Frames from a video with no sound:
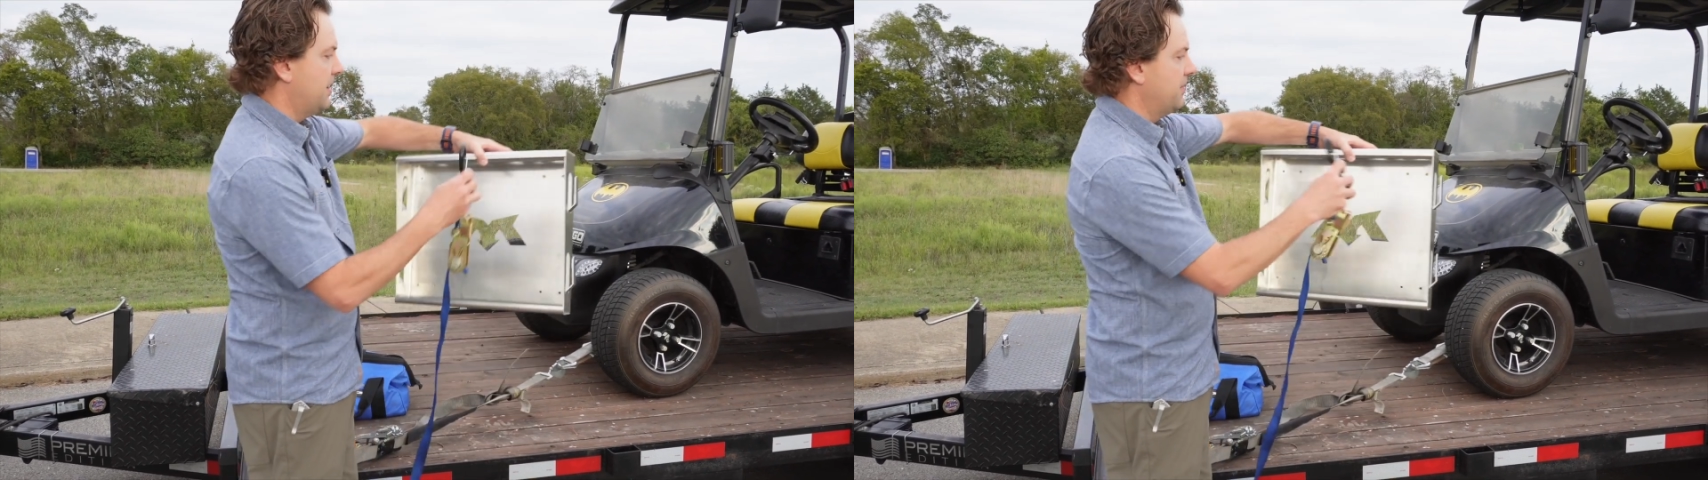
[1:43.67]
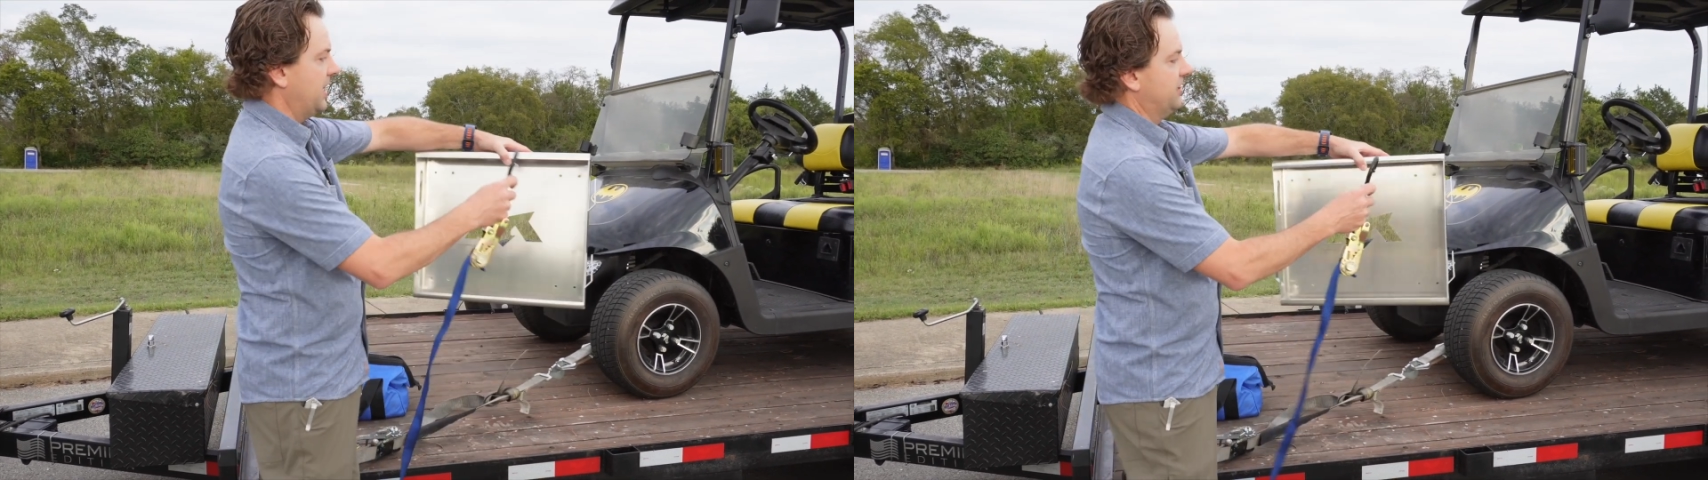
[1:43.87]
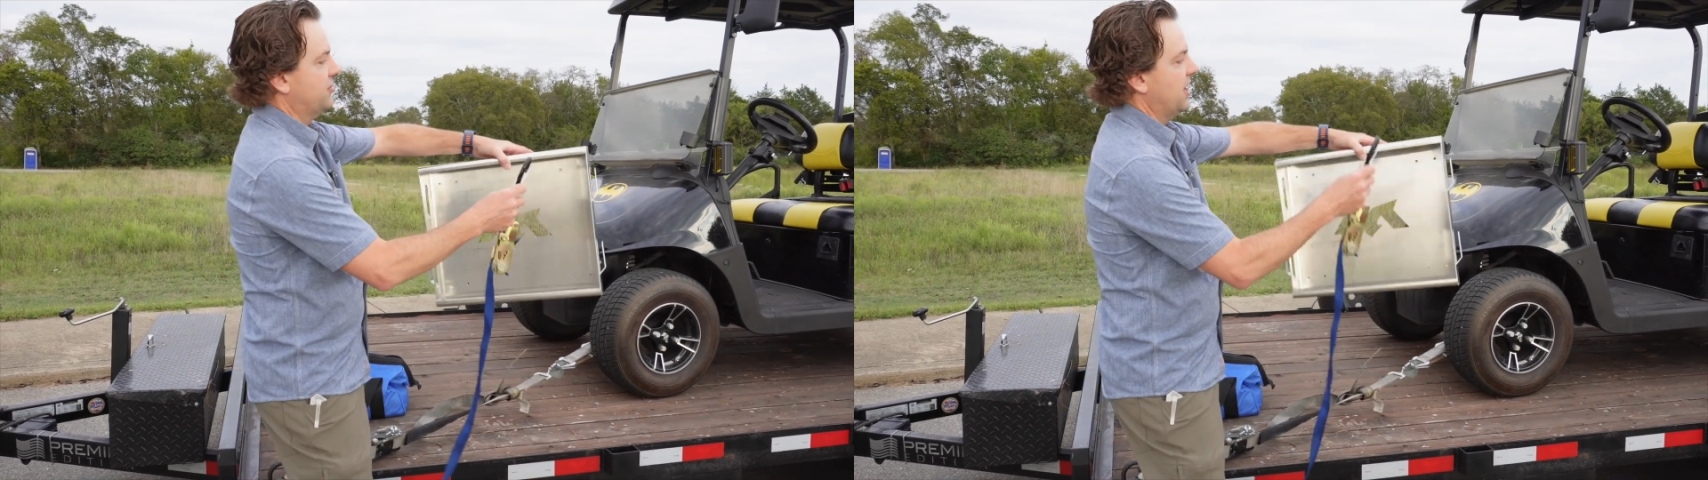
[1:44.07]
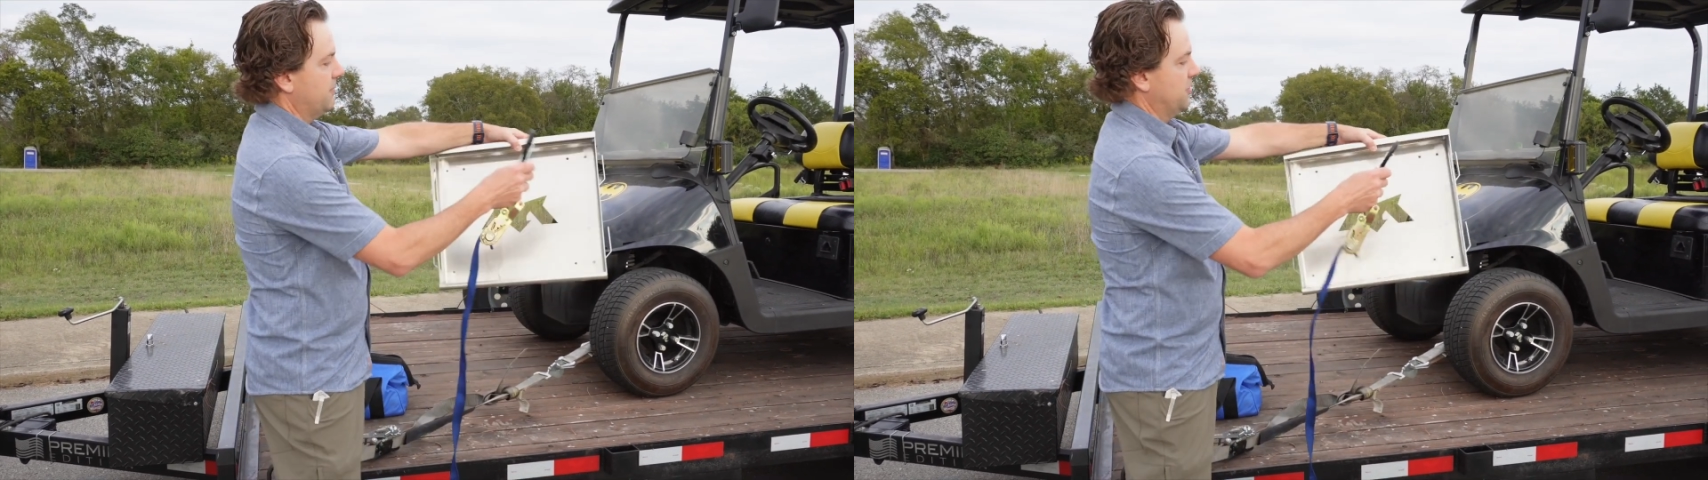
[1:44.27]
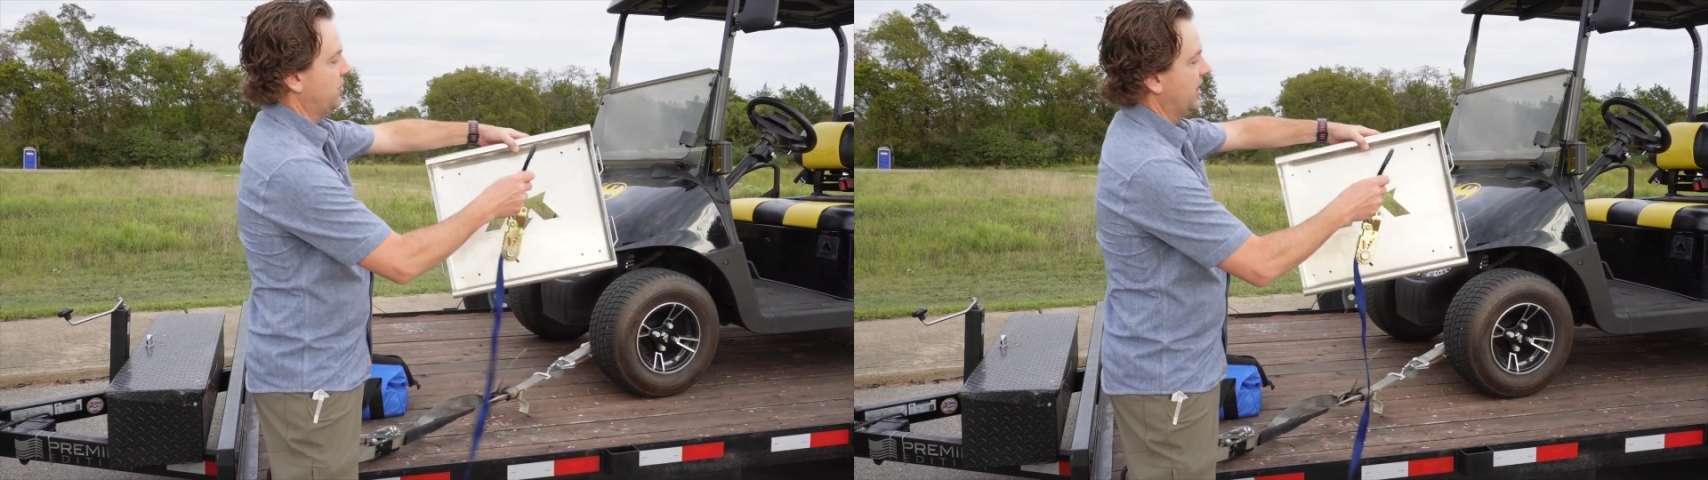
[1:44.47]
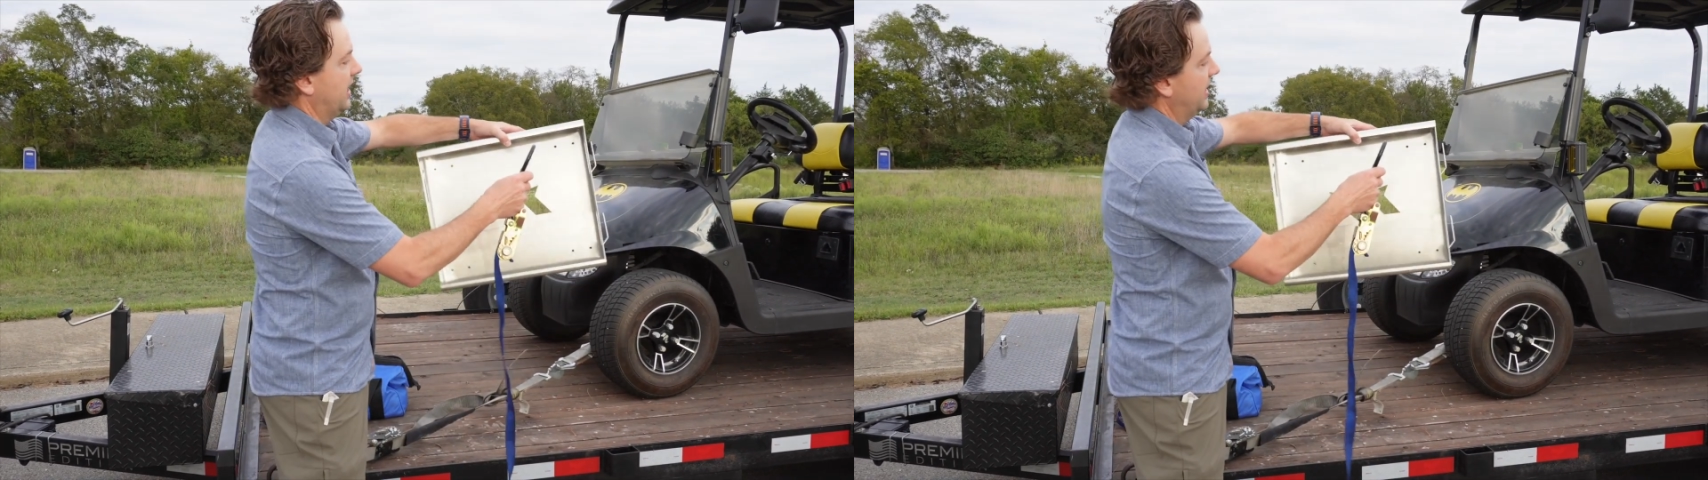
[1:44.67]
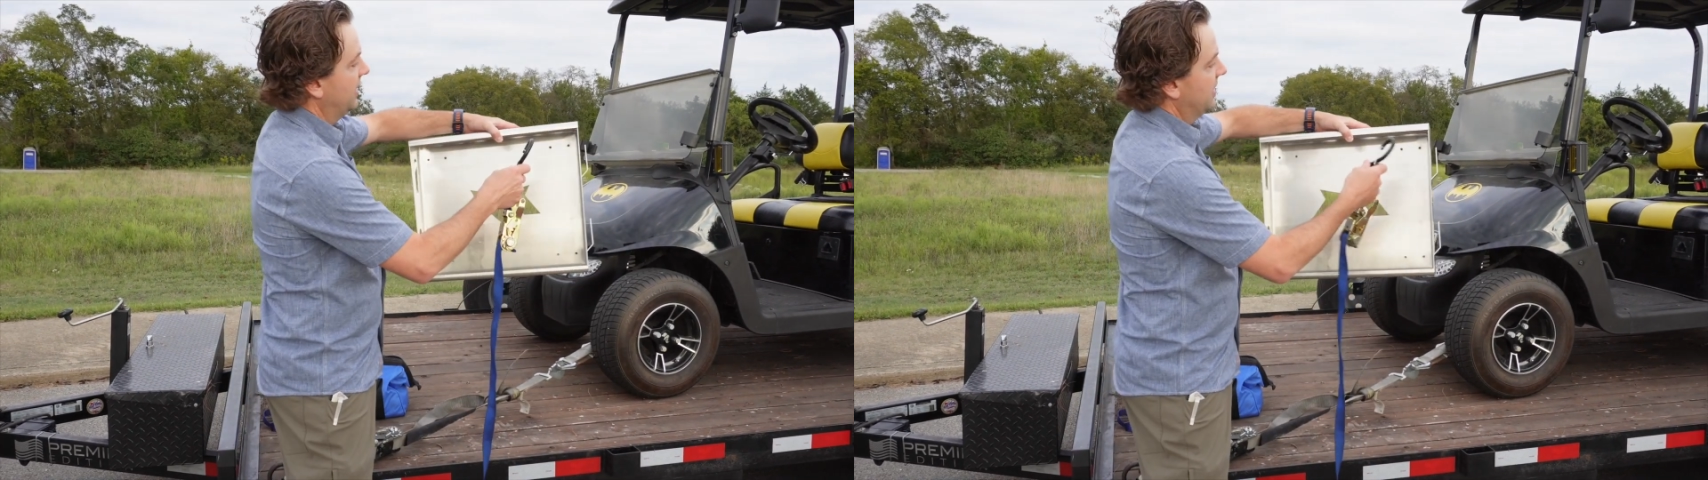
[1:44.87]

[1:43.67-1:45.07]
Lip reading: buy Max straps, okay.